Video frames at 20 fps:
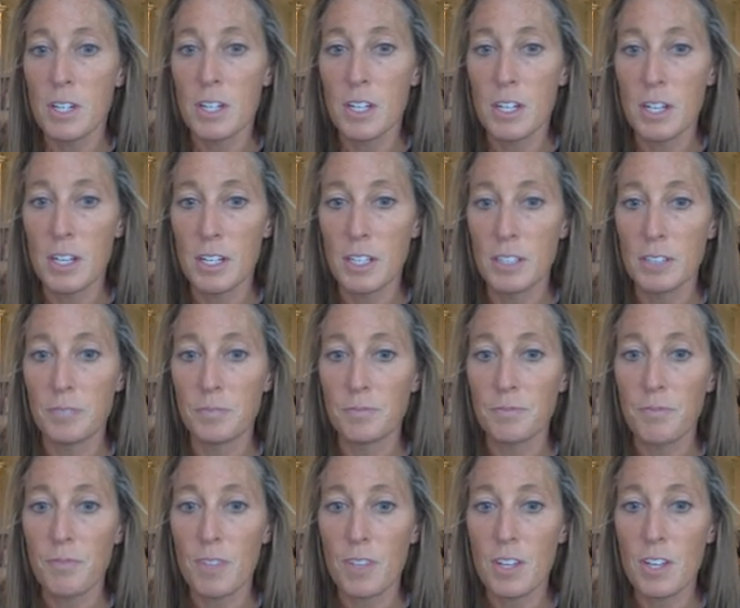
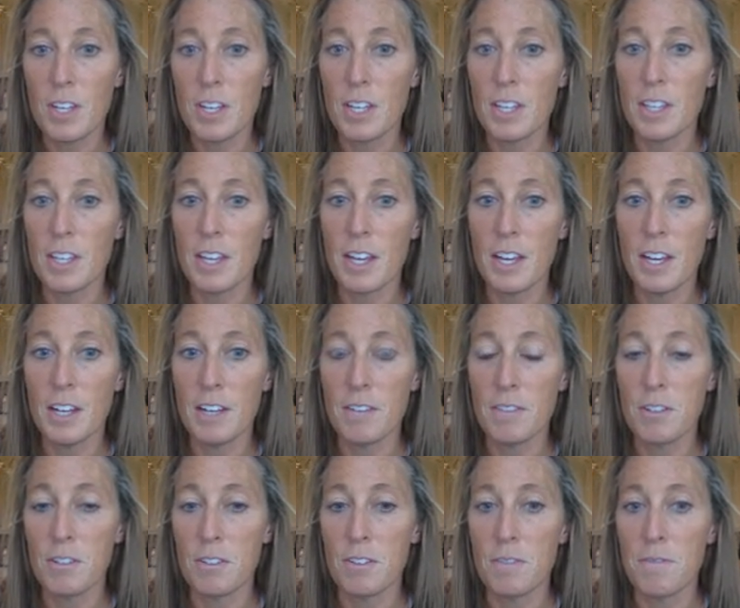and the head
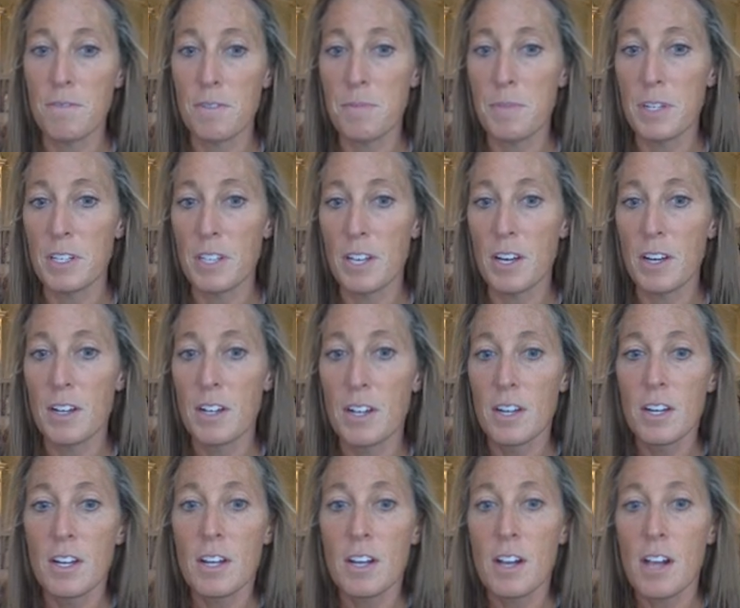to the fibula.
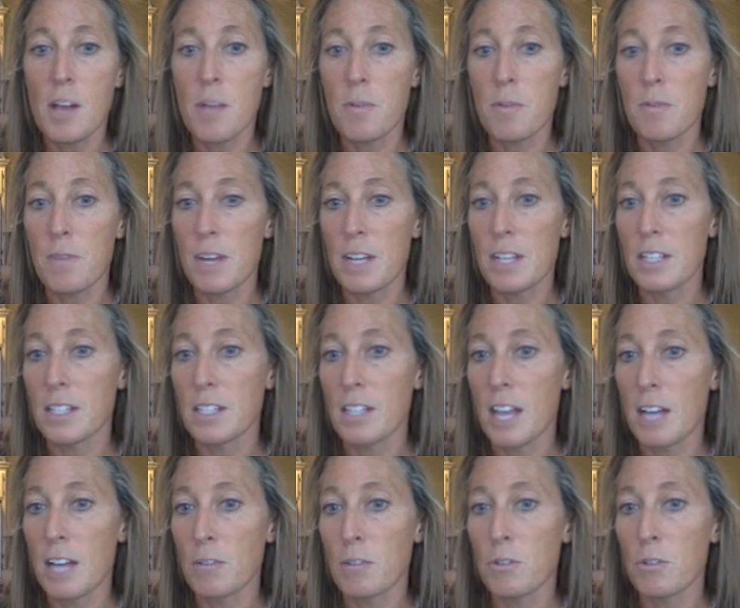It provides
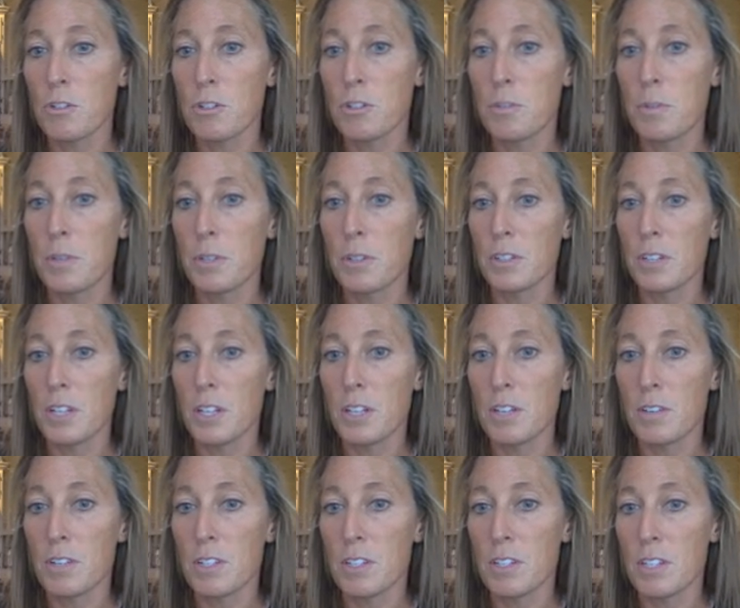lateral stability. You
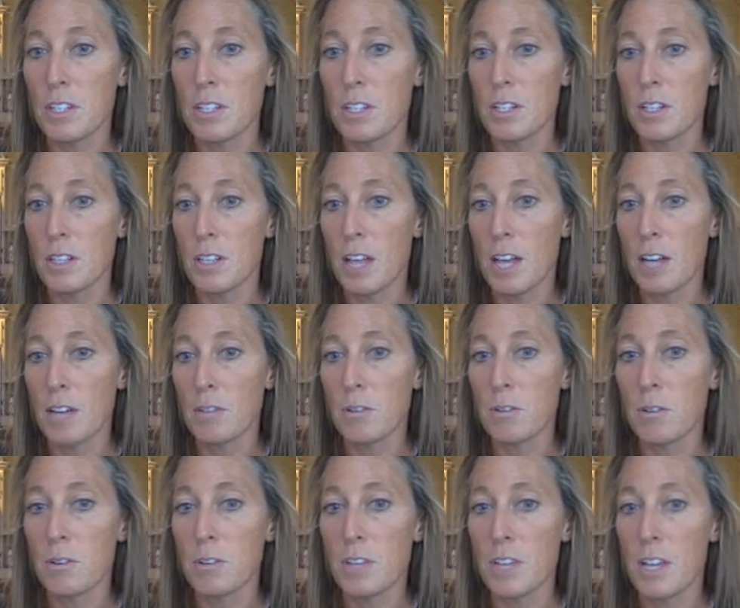can see the lateral
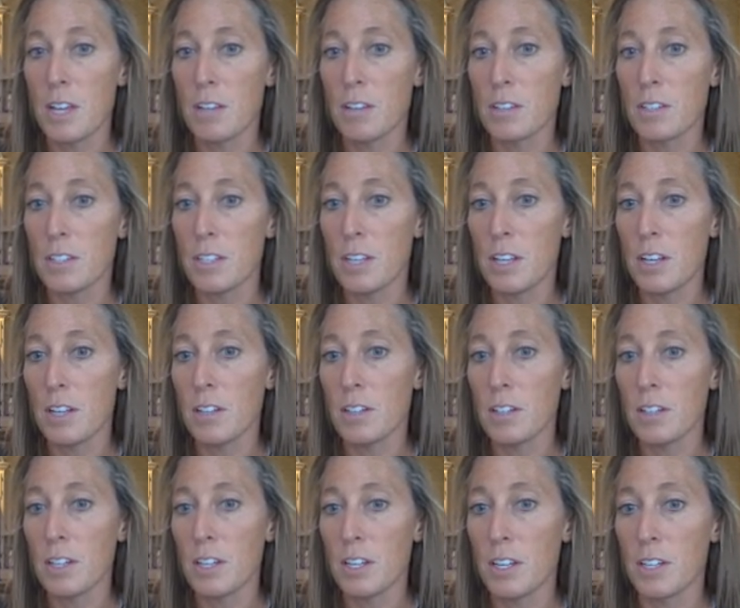or the LCL
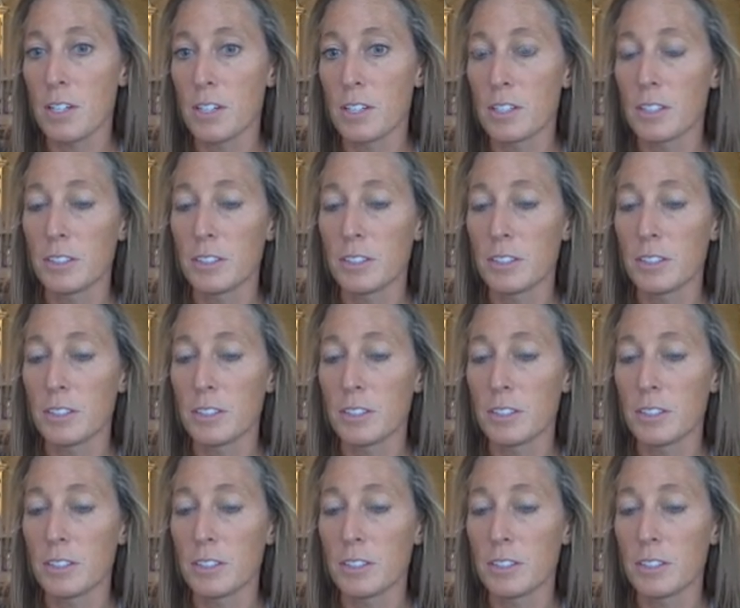here.